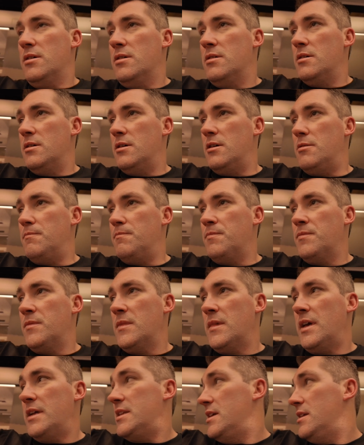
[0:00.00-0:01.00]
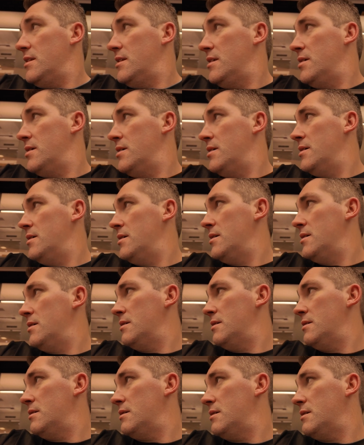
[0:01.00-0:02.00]
I did
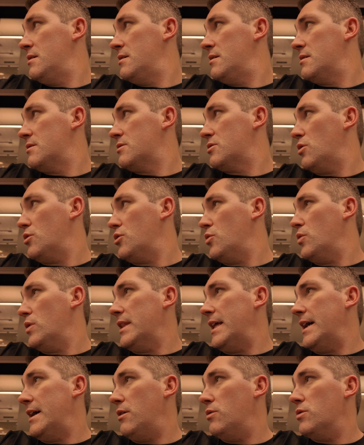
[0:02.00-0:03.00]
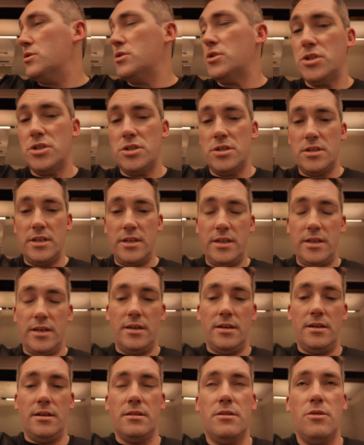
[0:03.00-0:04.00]
go to a lounge.
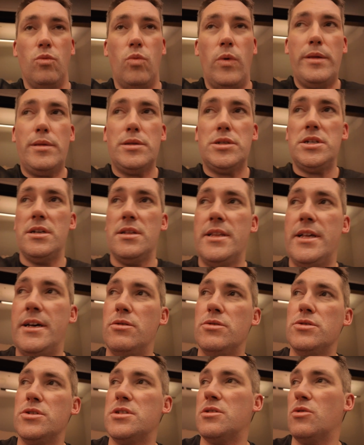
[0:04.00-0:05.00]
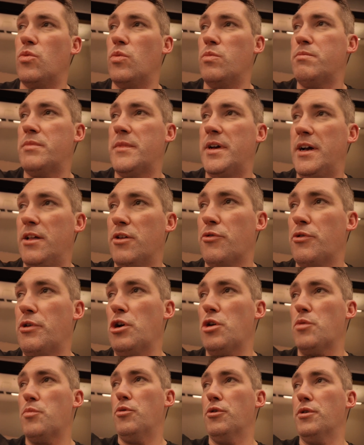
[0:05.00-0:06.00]
The WestJet lounge at the Calgary
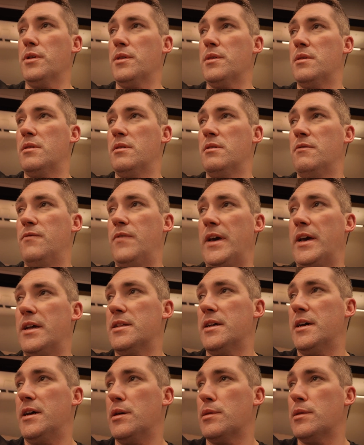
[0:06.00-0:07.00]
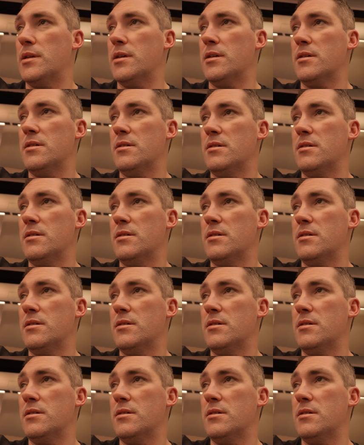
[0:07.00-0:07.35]
Airport is fantastic.